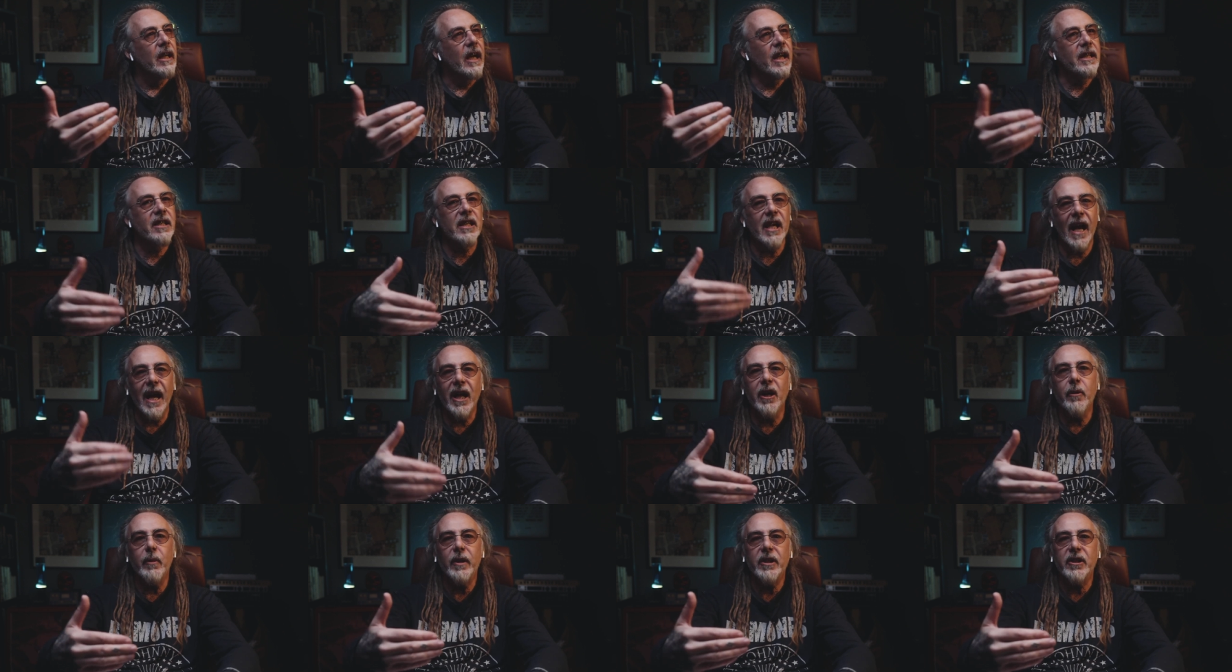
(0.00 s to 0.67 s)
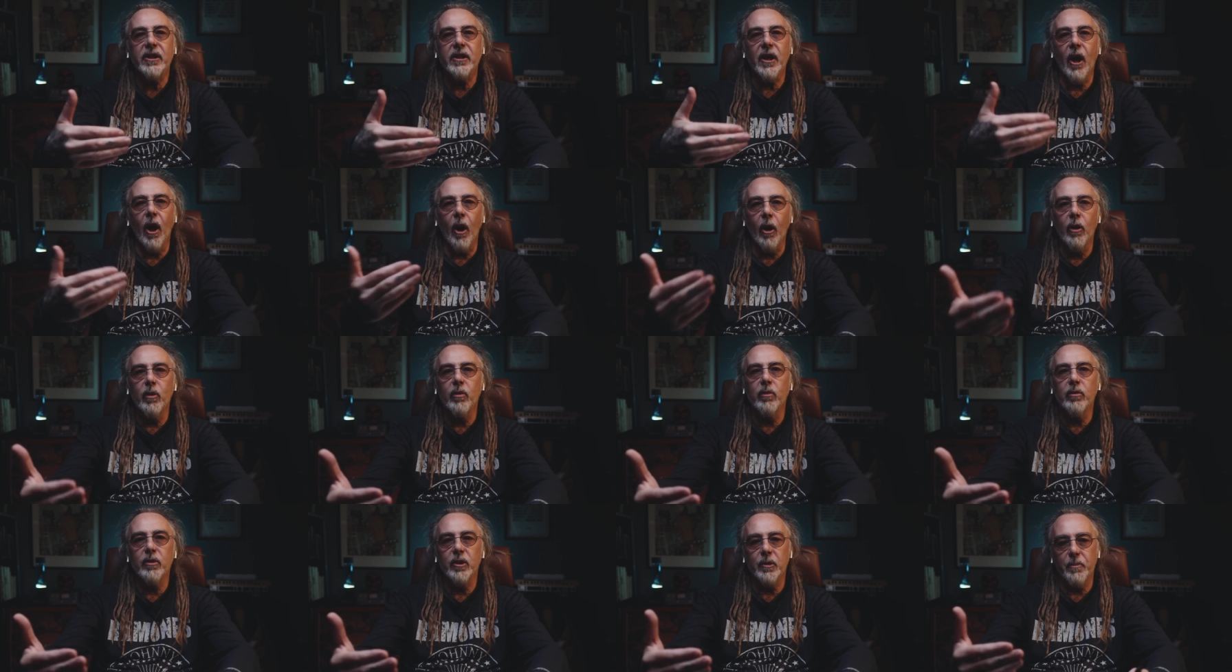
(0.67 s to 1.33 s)
tattooist
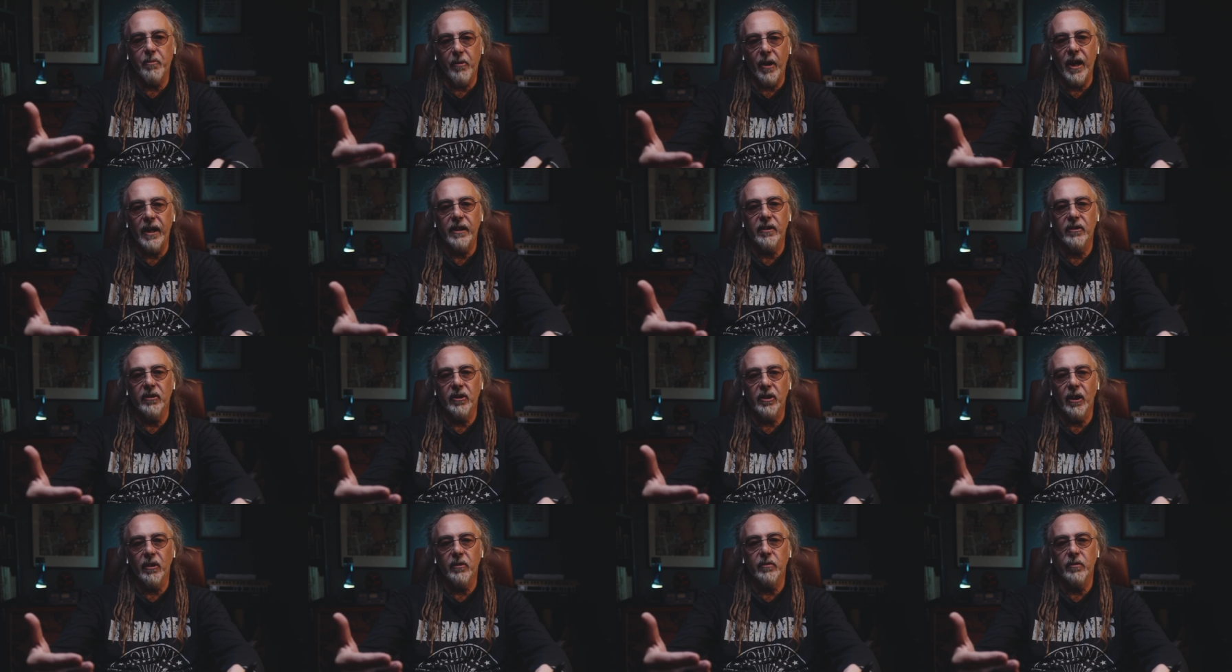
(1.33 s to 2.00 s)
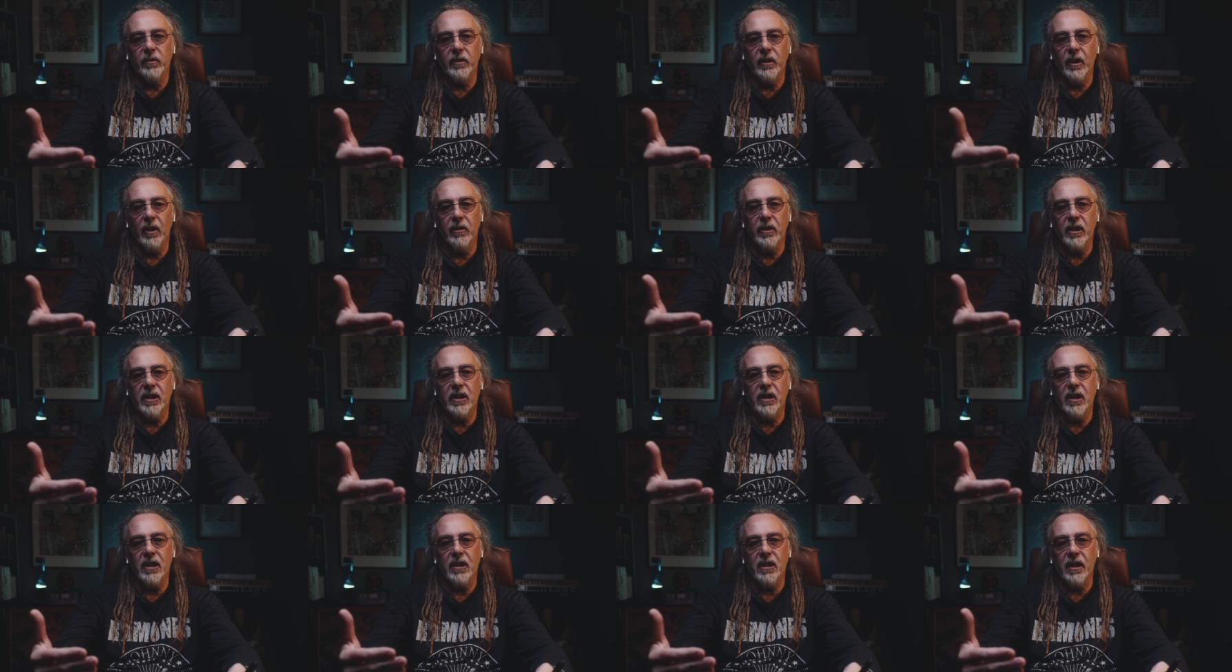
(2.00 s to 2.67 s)
owned brand. So, you know,
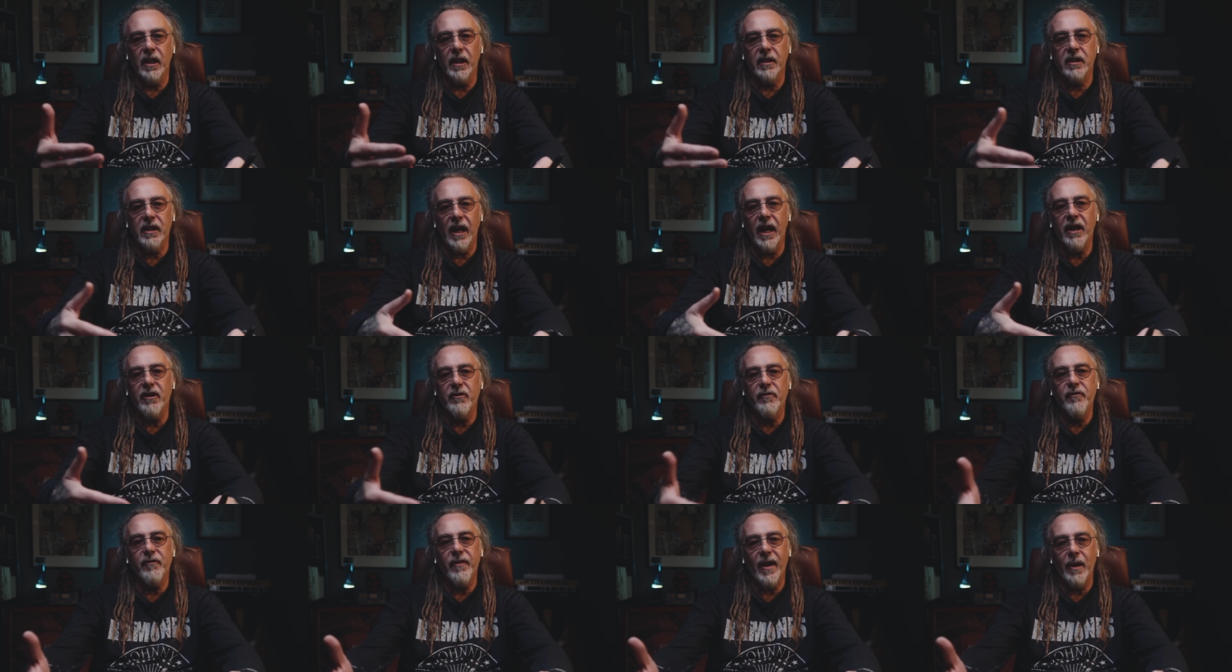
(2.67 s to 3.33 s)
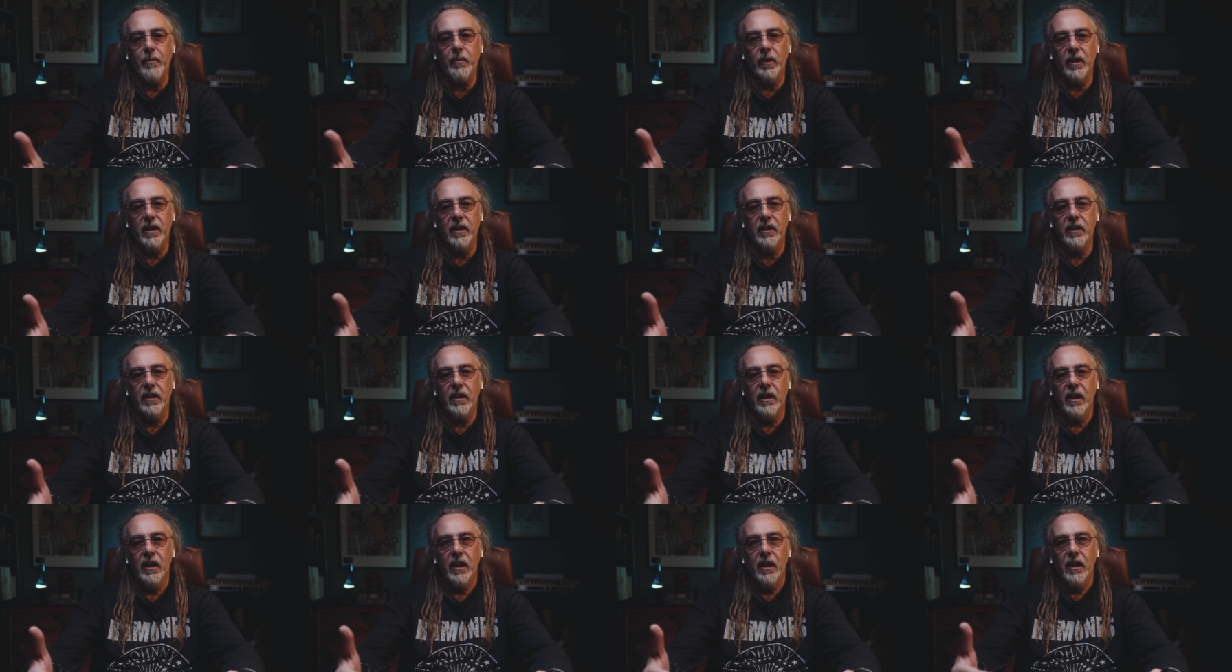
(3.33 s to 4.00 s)
this is a tattoo
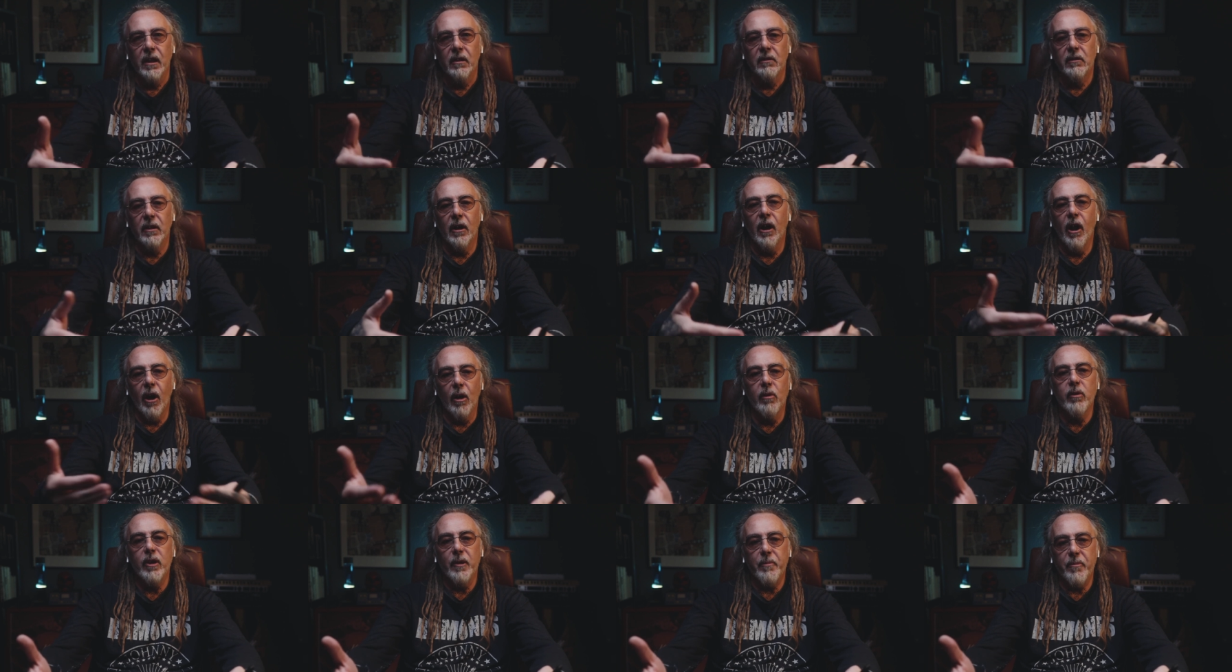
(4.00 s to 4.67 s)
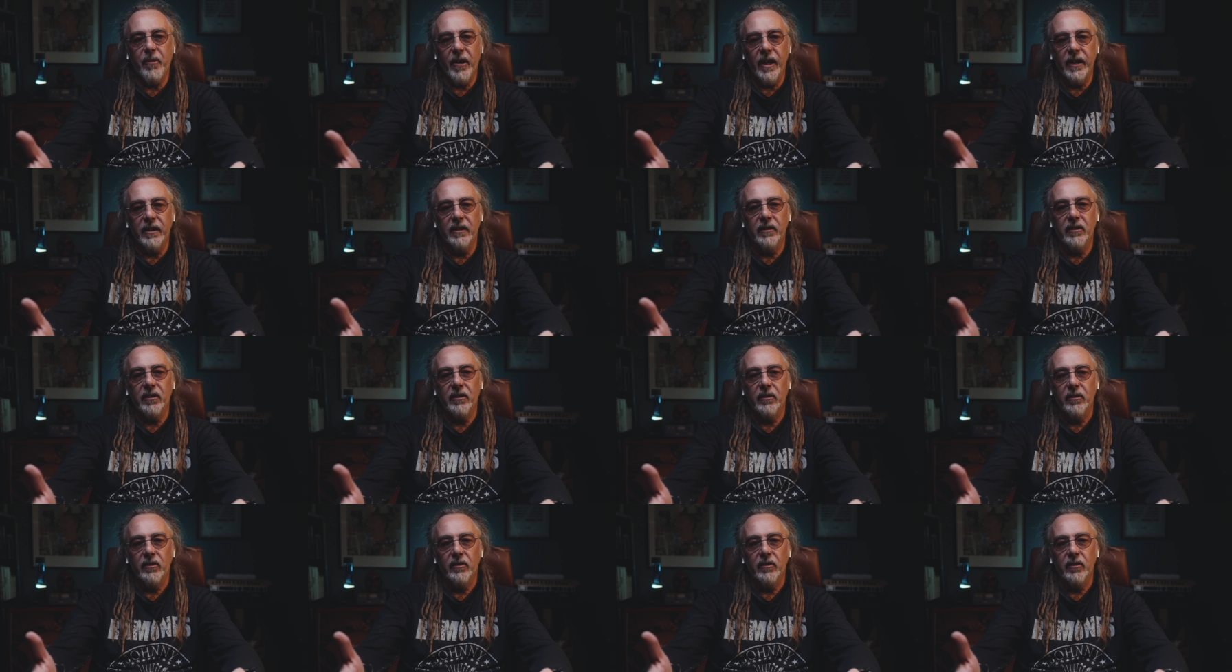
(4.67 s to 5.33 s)
family that own a brand.